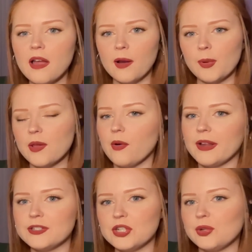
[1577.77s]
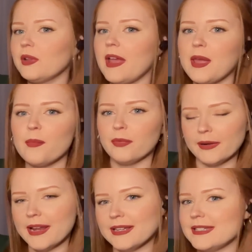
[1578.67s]
are we going to like
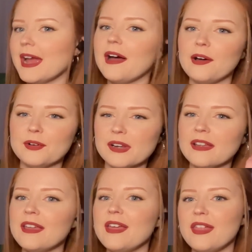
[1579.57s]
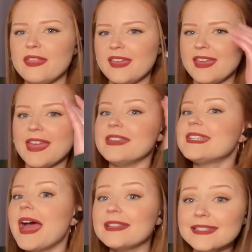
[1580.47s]
bring down the
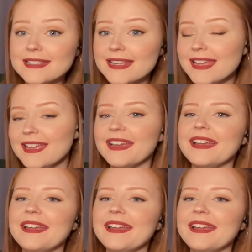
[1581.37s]
intensity